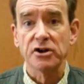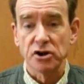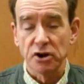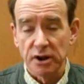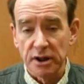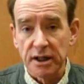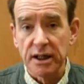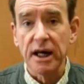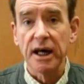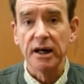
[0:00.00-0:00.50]

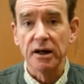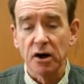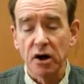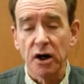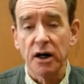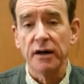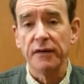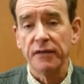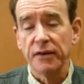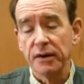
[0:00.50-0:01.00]
actually
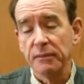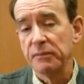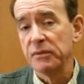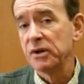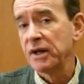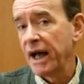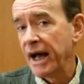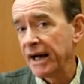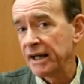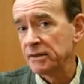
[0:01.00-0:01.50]
get on
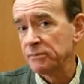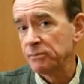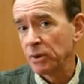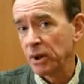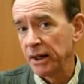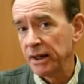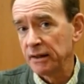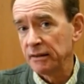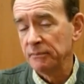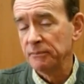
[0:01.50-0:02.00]
the
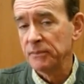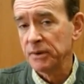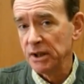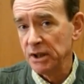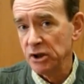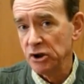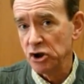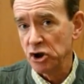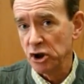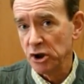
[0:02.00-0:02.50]
tax break
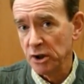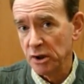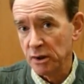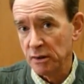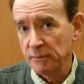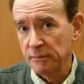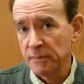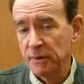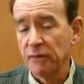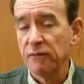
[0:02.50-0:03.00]
each
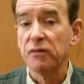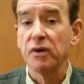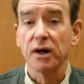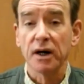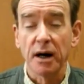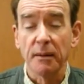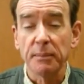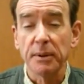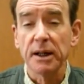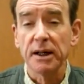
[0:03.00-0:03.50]
year
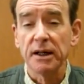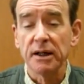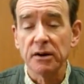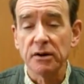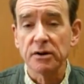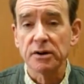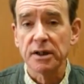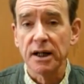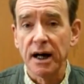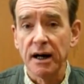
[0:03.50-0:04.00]
for a couple
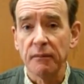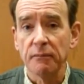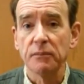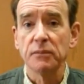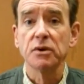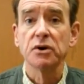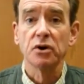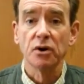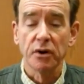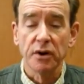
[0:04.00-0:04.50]
of years
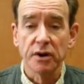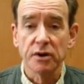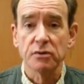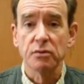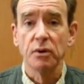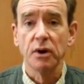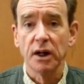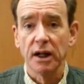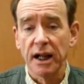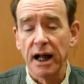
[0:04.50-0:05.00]
now. So
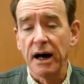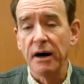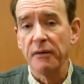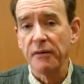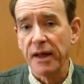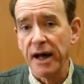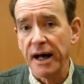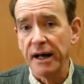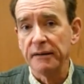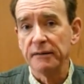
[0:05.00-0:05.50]
this will
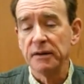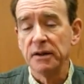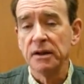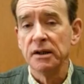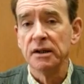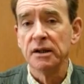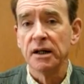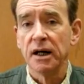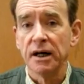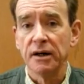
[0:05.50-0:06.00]
allow that
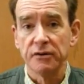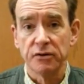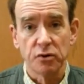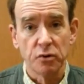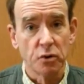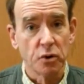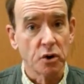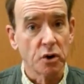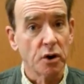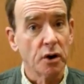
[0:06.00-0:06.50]

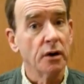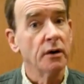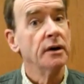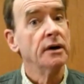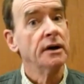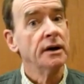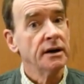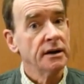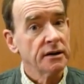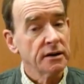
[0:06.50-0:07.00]
uh, to occur.